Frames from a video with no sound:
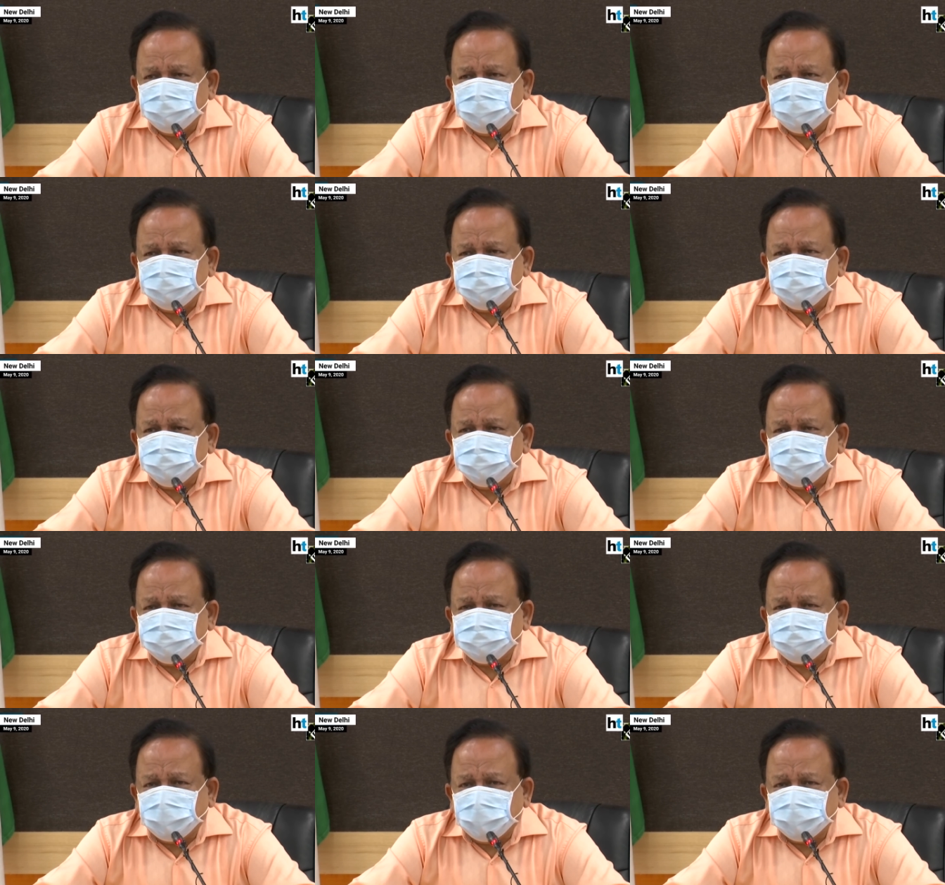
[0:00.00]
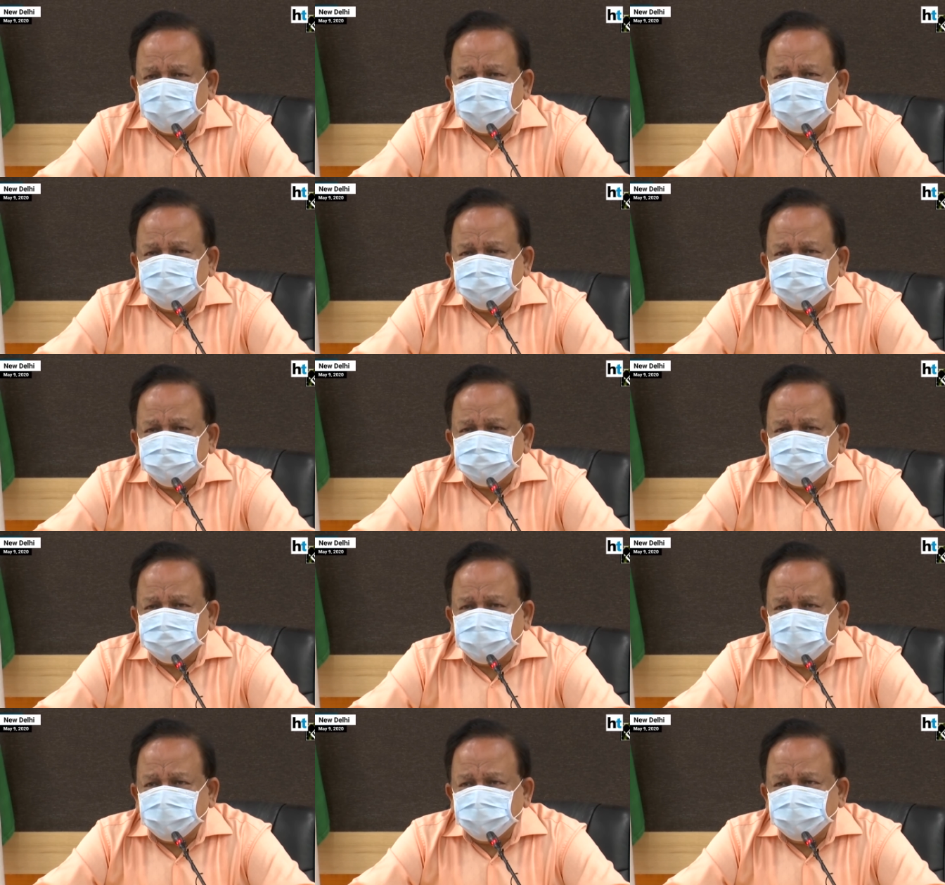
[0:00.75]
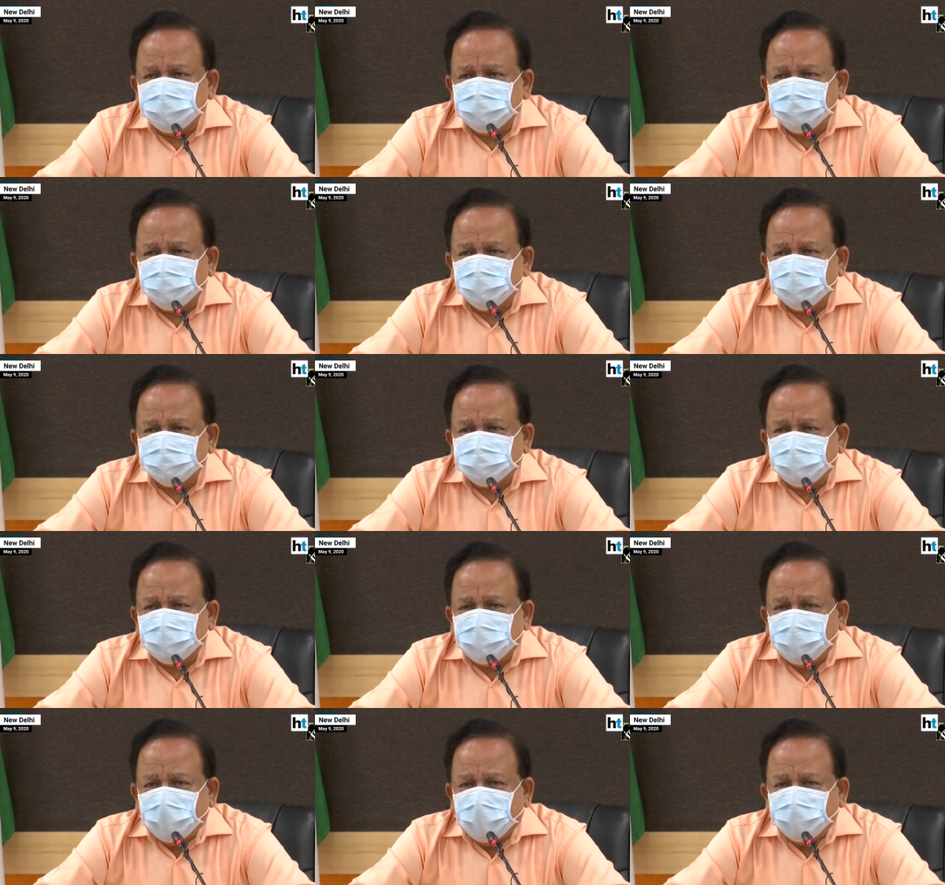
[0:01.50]
that we started our journey
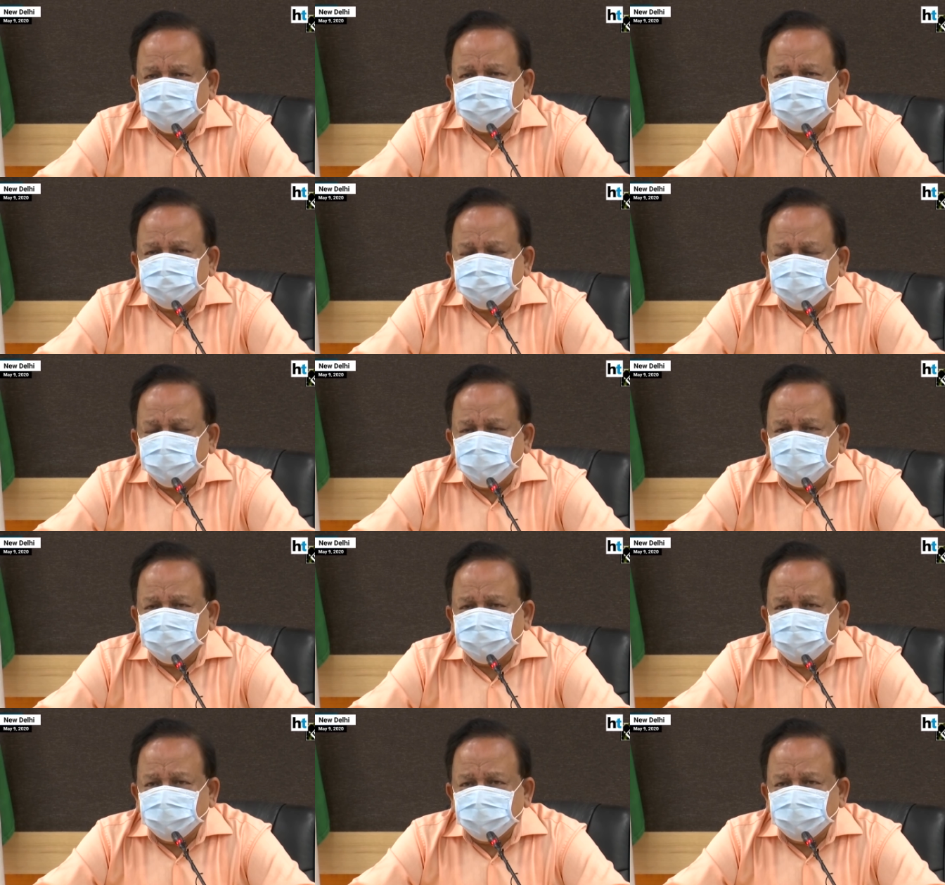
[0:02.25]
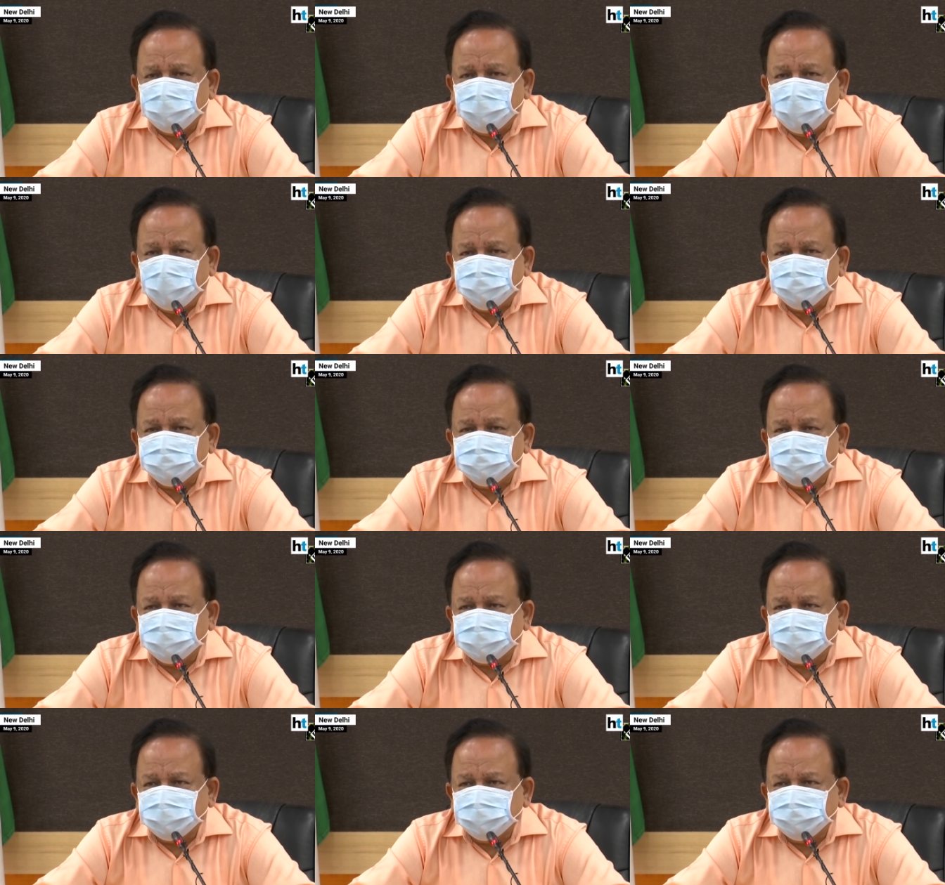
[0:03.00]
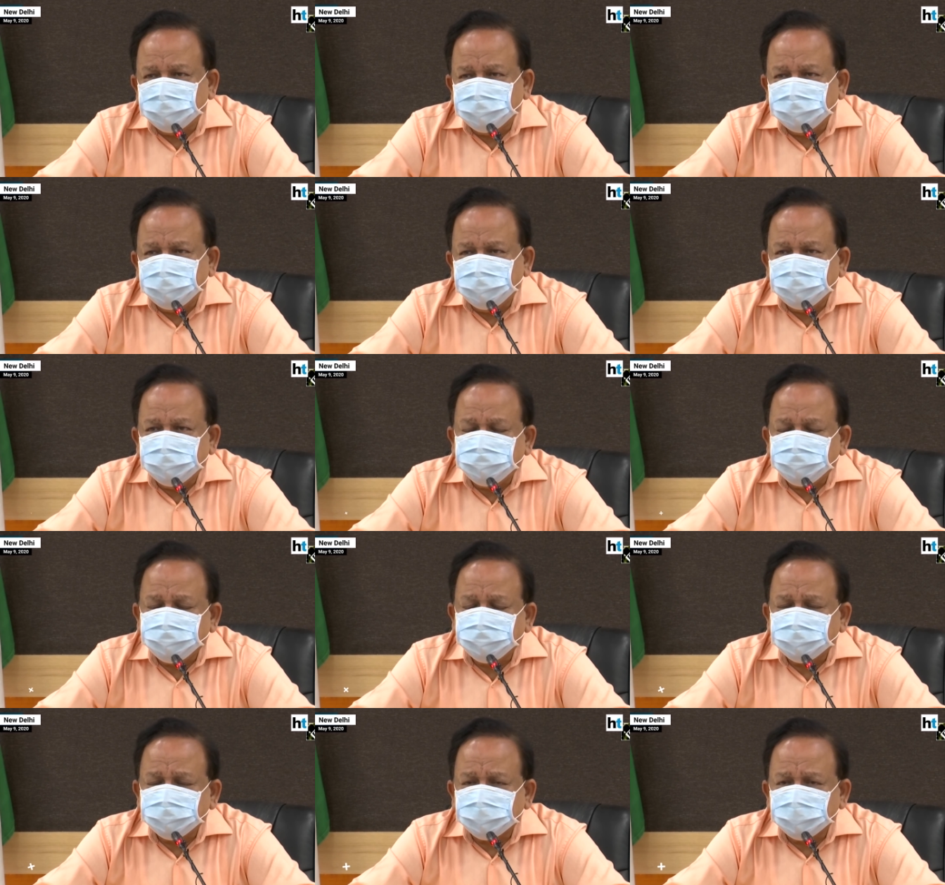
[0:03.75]
about the labs from one lab in the country
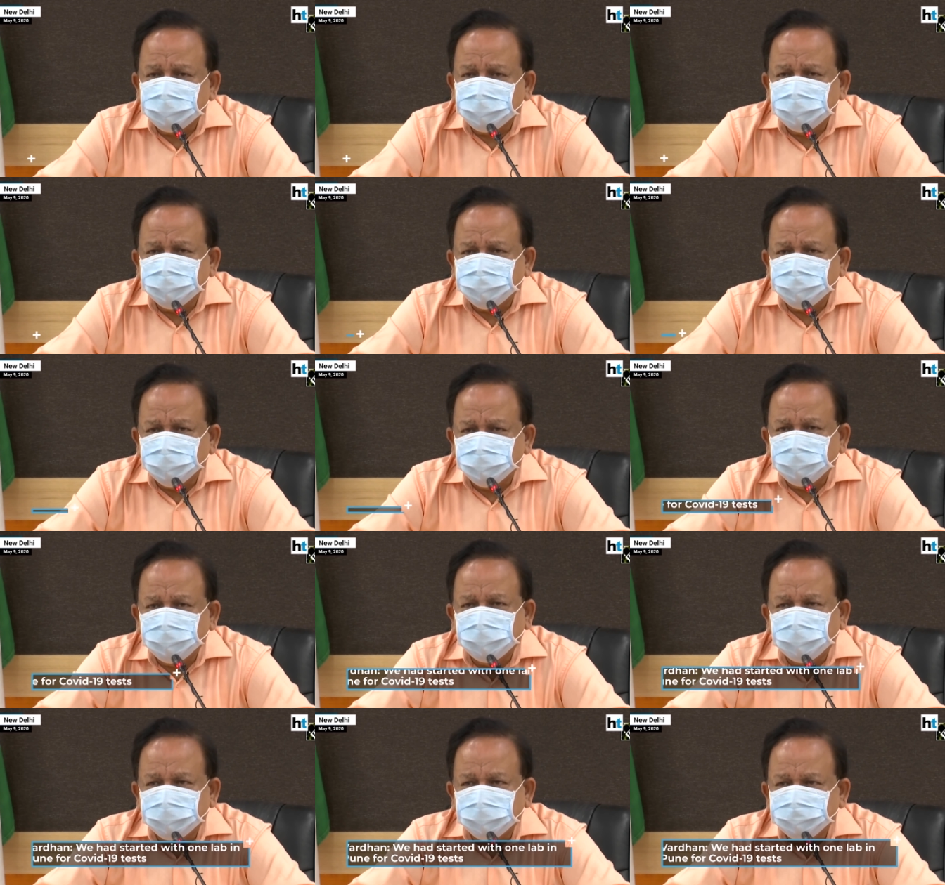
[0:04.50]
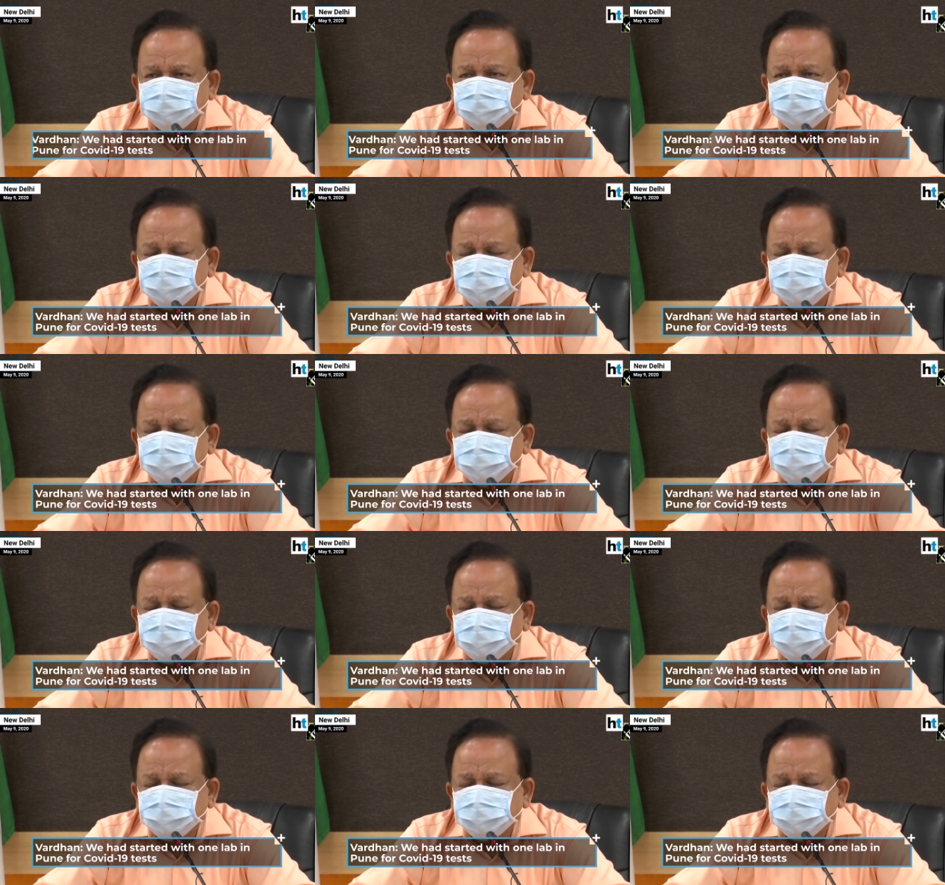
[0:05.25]
in Pune,